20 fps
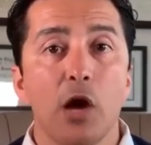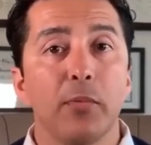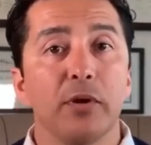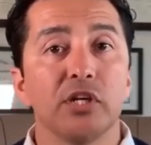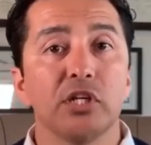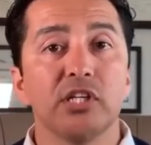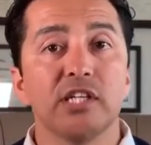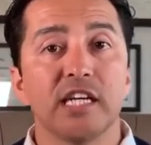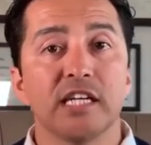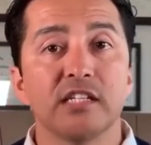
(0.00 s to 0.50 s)

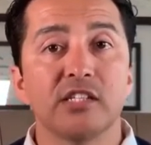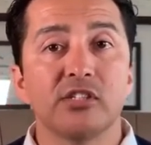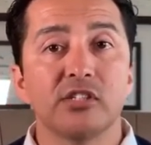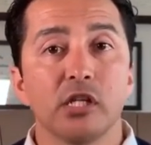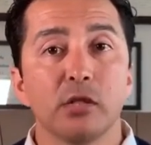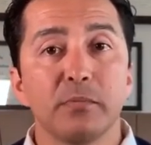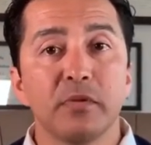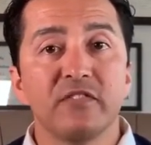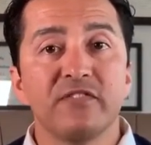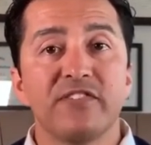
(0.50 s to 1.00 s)
but you can
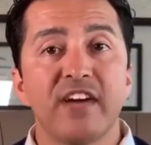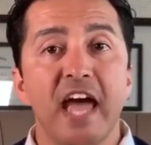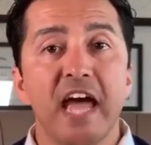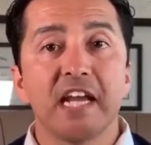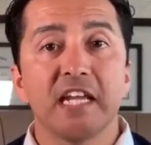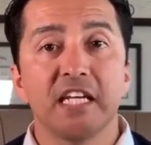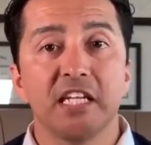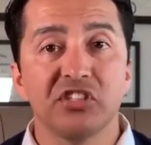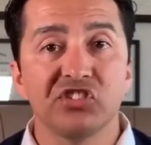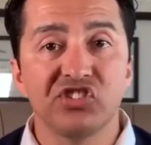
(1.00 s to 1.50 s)
still be
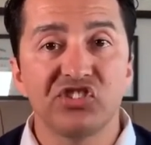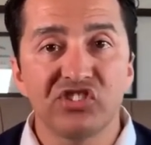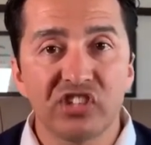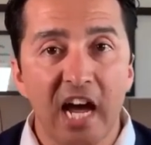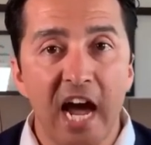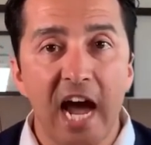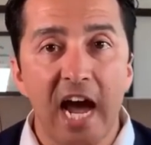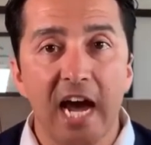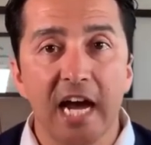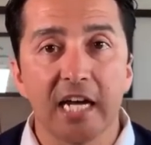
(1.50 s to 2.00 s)
fat
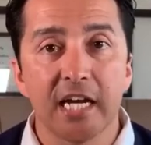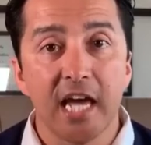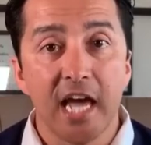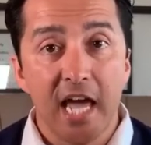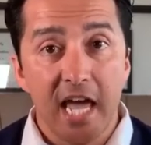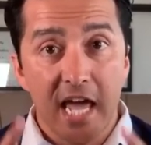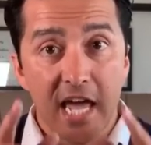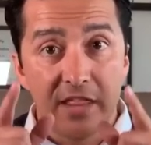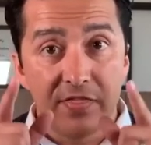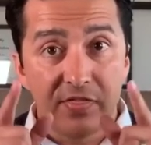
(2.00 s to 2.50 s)
inside,
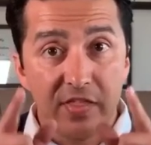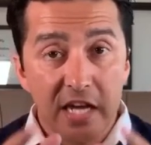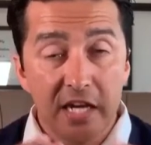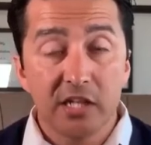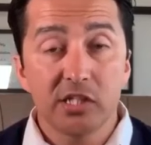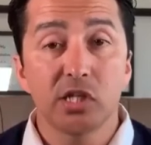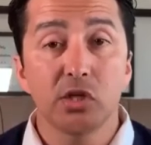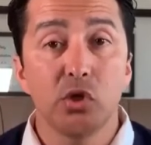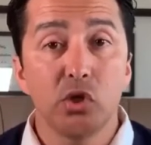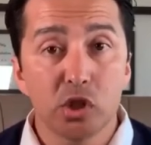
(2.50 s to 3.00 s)
and
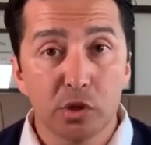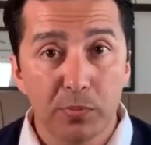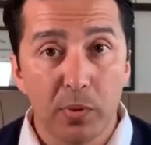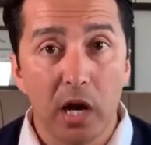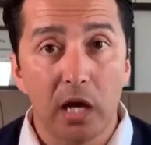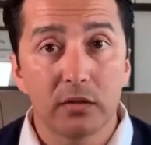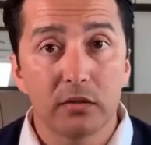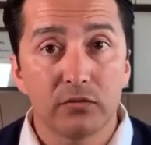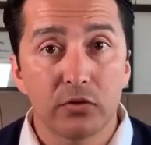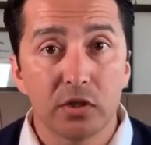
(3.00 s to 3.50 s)
that is a huge
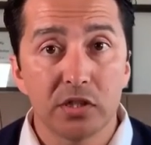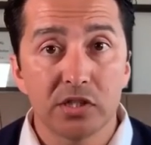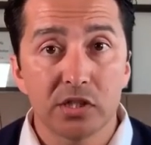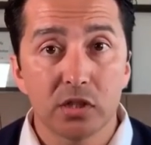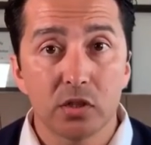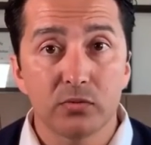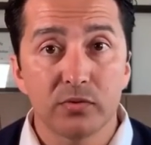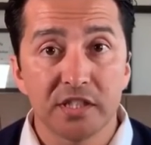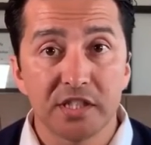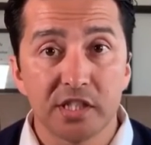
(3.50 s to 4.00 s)
problem for
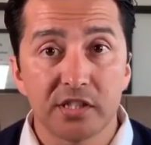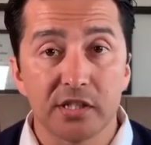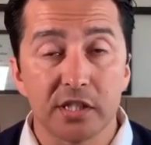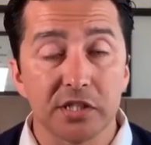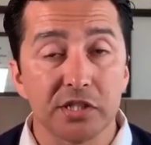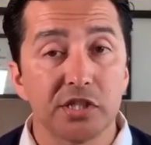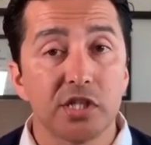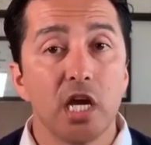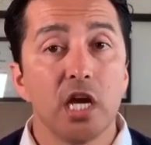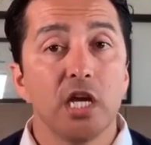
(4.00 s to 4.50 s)
insulin
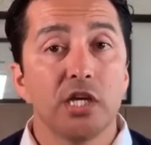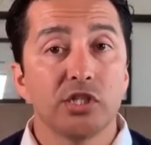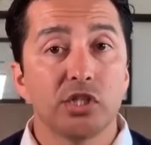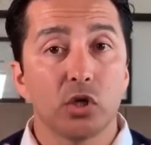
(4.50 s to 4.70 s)
resistance.